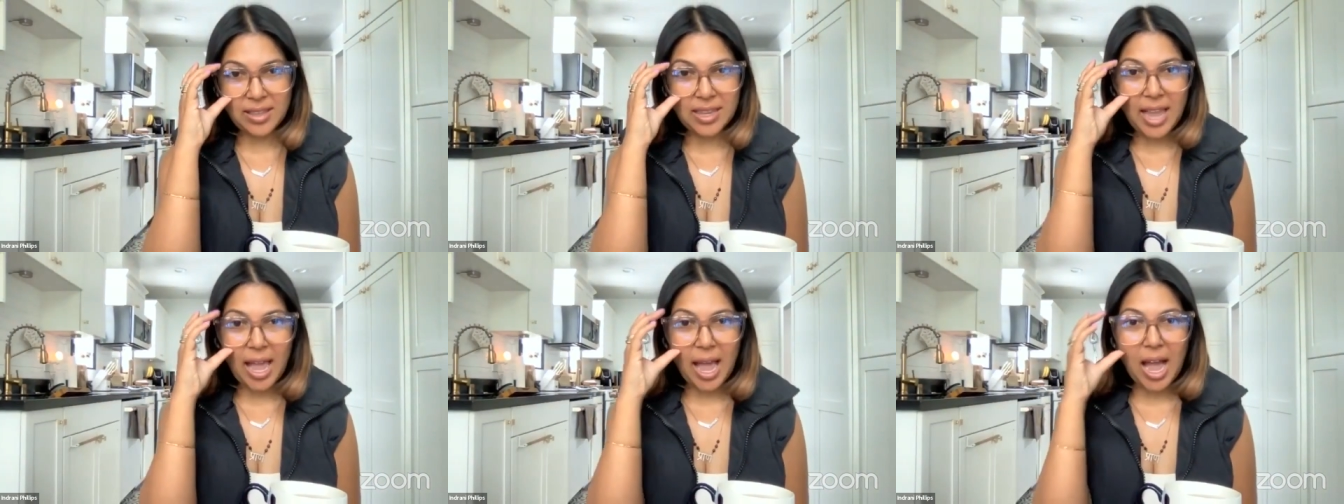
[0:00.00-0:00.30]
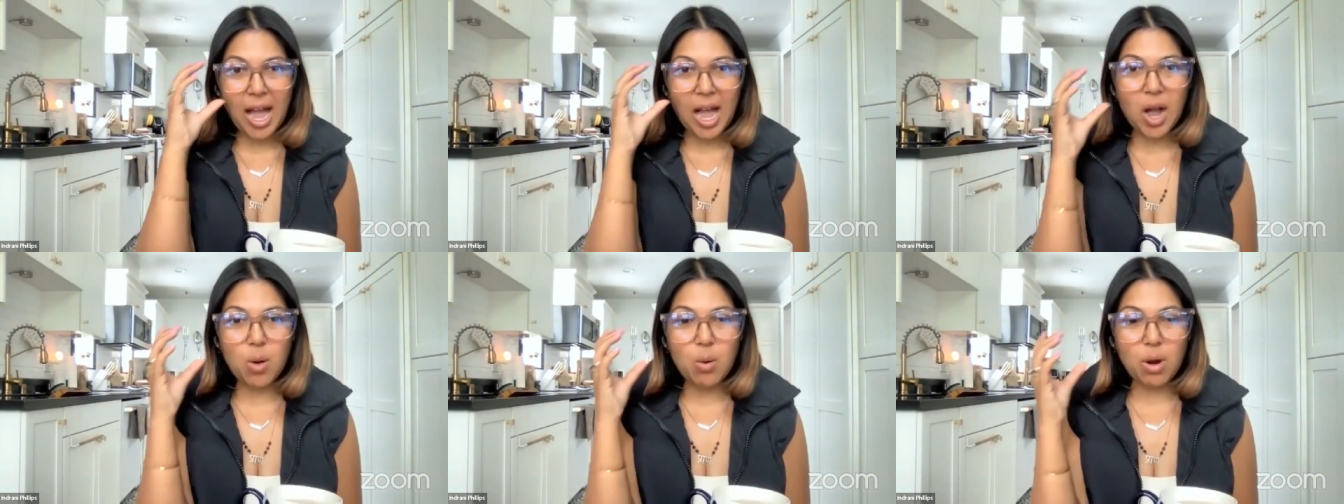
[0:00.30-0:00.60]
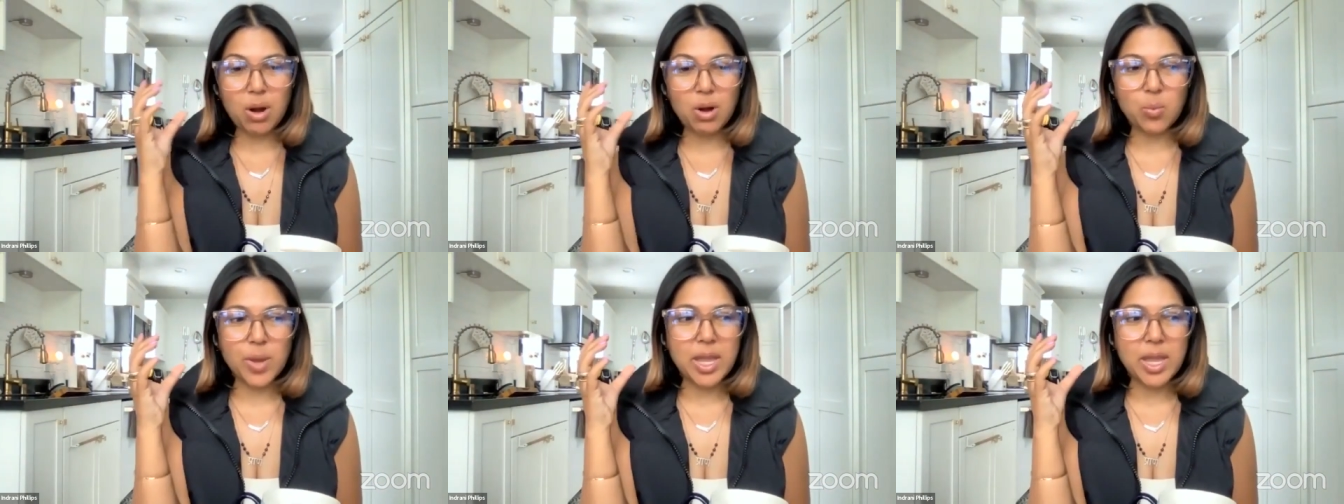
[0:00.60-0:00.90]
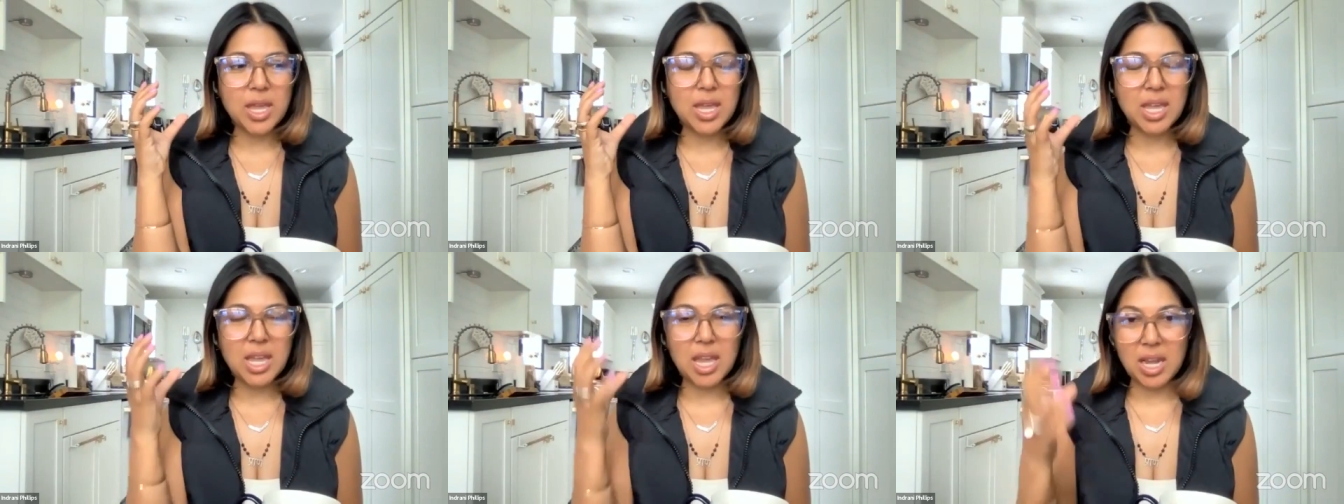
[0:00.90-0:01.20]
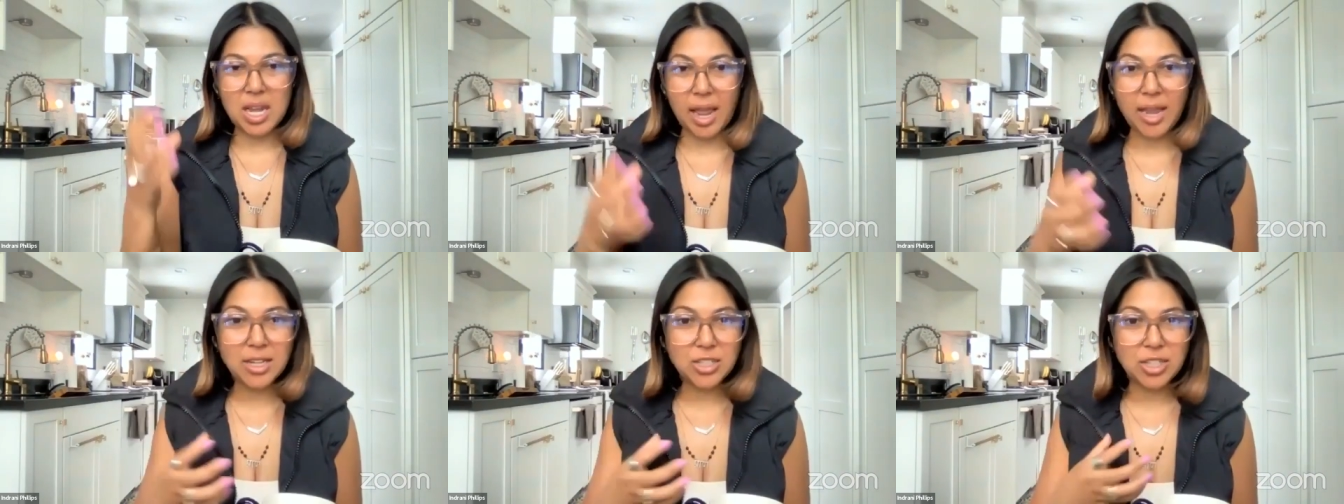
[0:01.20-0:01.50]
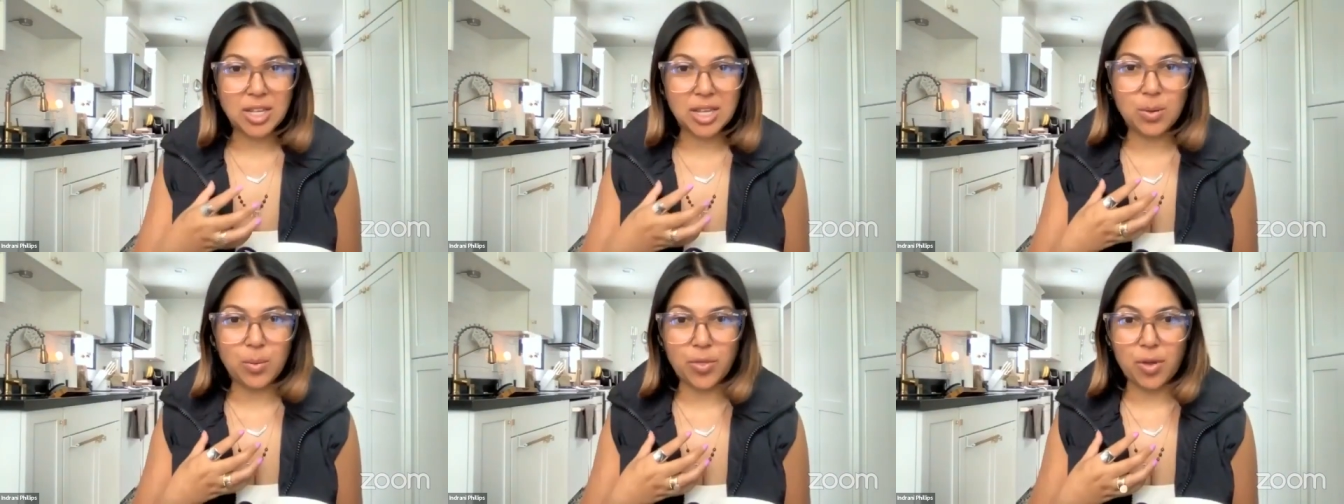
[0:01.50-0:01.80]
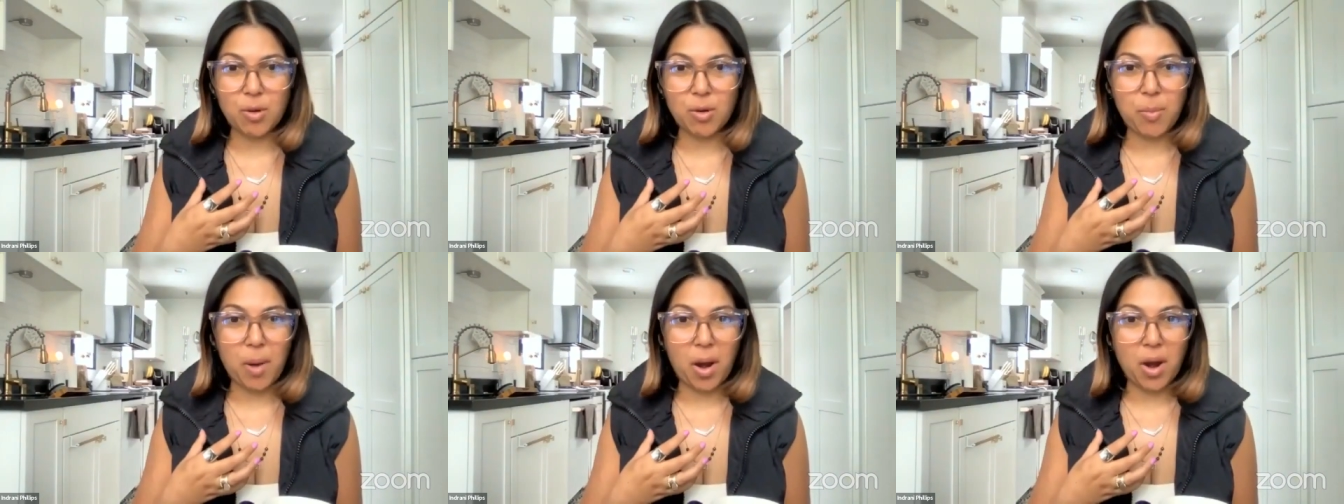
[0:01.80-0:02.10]
Like, how are we connecting
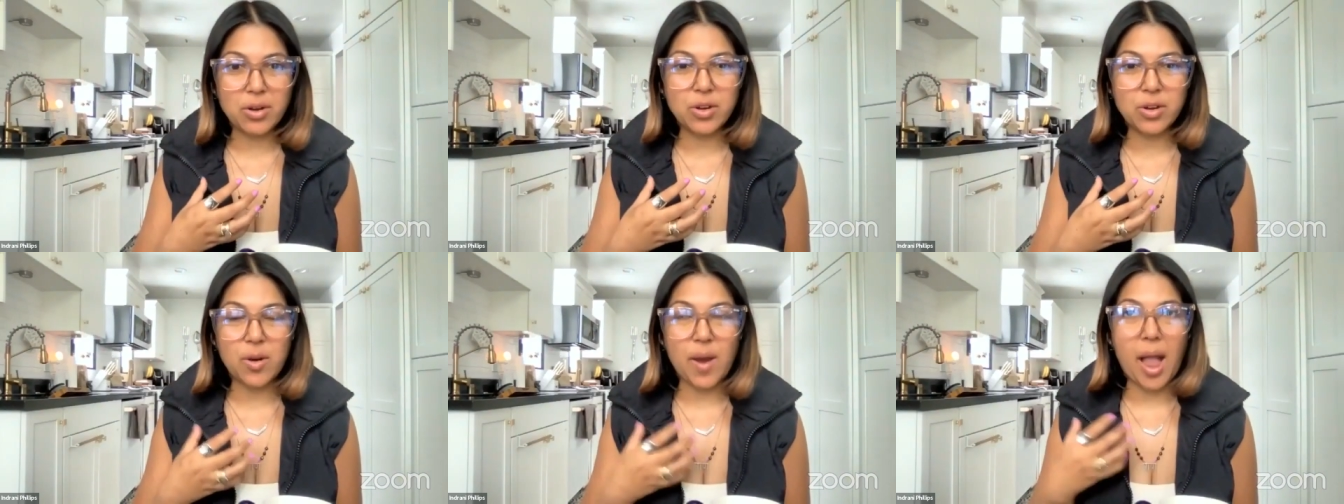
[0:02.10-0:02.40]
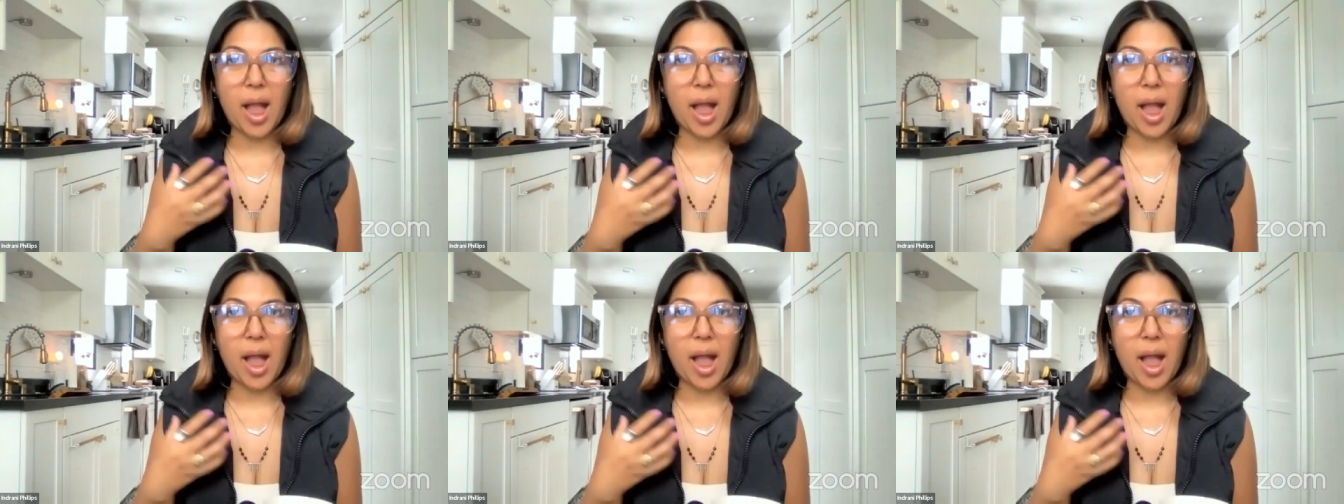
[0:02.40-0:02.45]
with our partner?